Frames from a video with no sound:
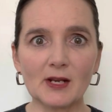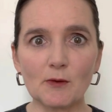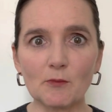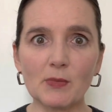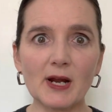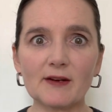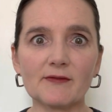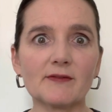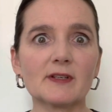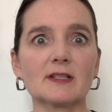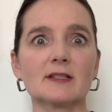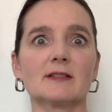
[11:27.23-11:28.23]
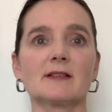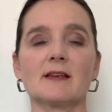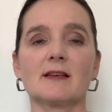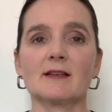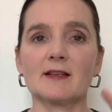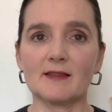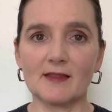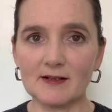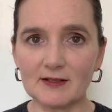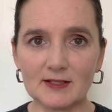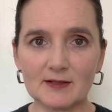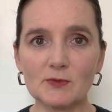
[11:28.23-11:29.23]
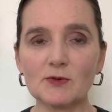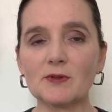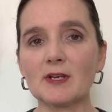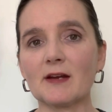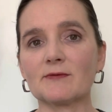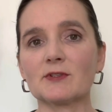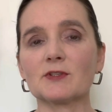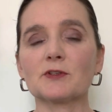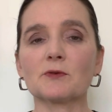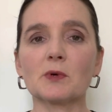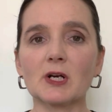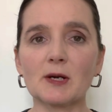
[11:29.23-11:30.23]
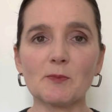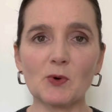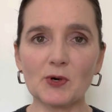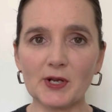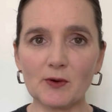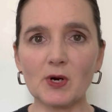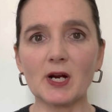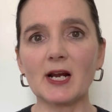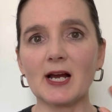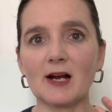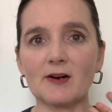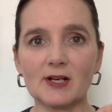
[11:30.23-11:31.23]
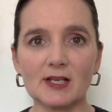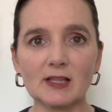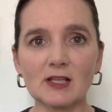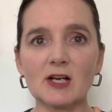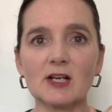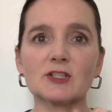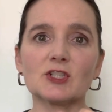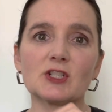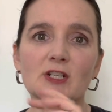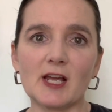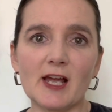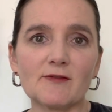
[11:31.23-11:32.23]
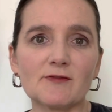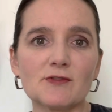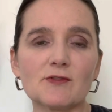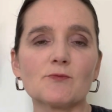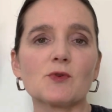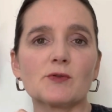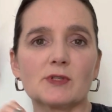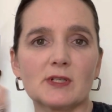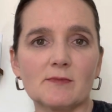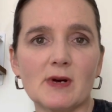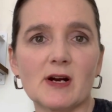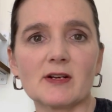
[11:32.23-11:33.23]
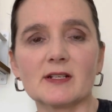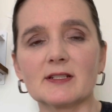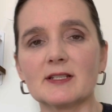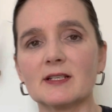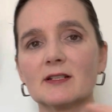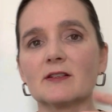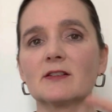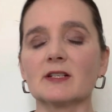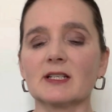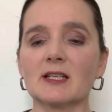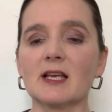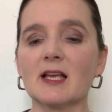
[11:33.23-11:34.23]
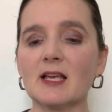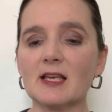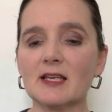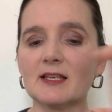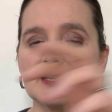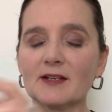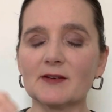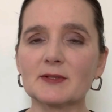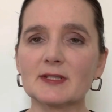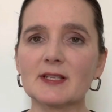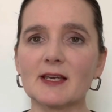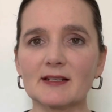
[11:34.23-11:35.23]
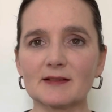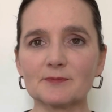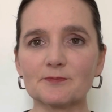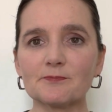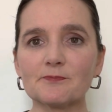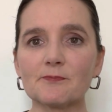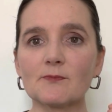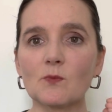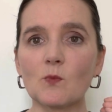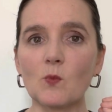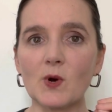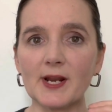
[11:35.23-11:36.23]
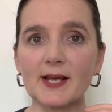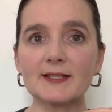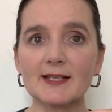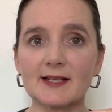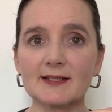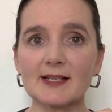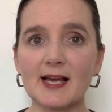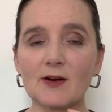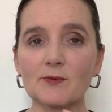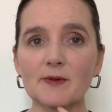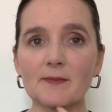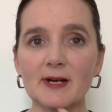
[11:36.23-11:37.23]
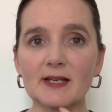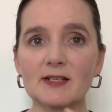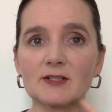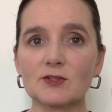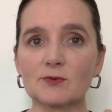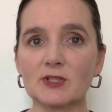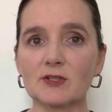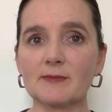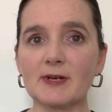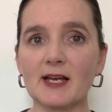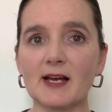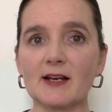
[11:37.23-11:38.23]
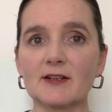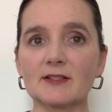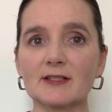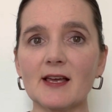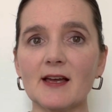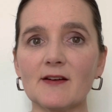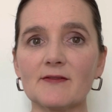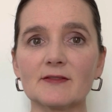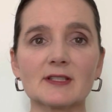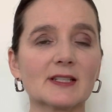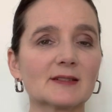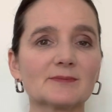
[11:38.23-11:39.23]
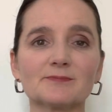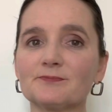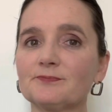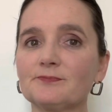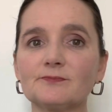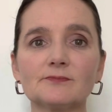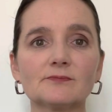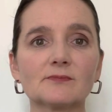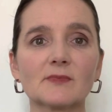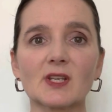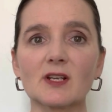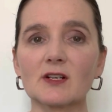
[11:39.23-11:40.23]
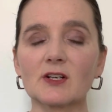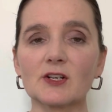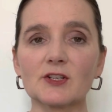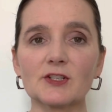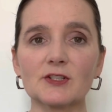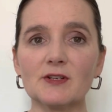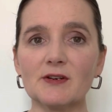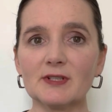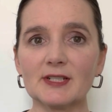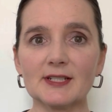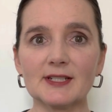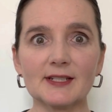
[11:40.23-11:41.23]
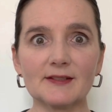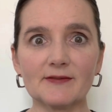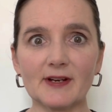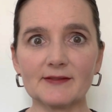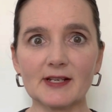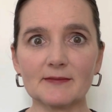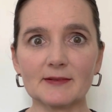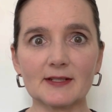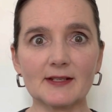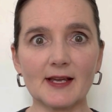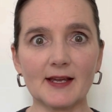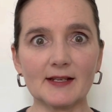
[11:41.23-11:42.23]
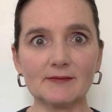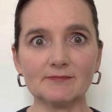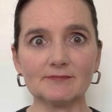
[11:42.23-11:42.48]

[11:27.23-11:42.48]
Breakfast, and then a smoothie after your morning workout, and lunch, and an afternoon protein bar, and a dinner. And it was like, when I sat down with my intuition, my higher self, I was like, girl, you don't need to eat 5 times a day.